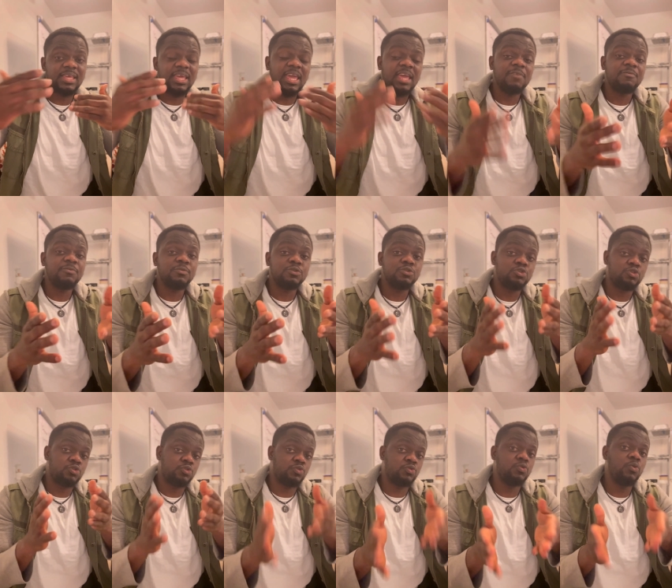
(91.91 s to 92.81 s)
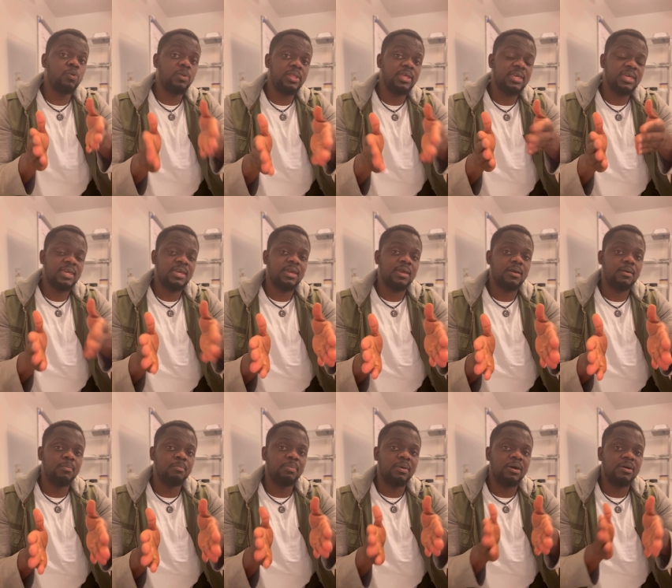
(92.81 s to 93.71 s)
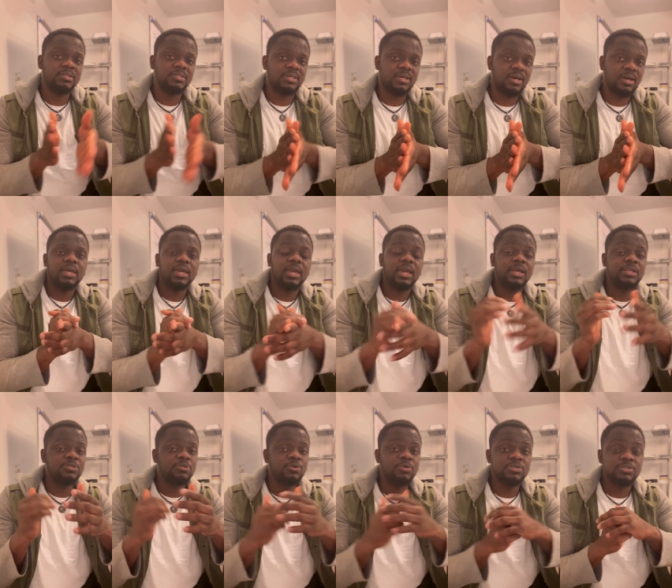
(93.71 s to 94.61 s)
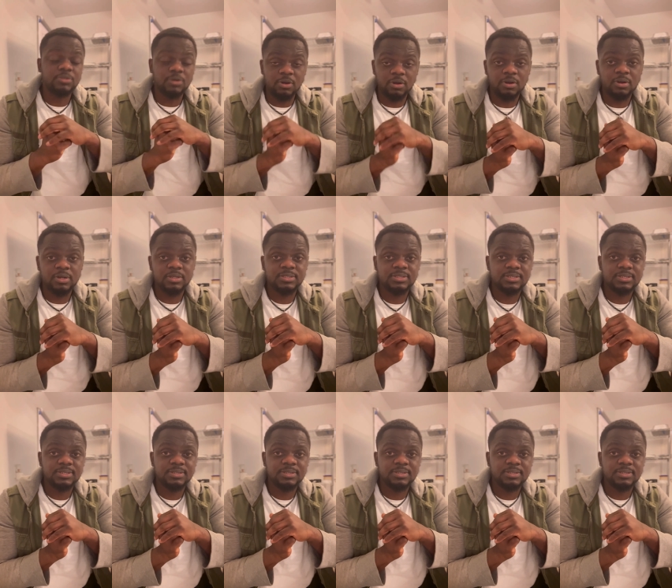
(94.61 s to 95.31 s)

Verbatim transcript: if you truly care about her it's going to hurt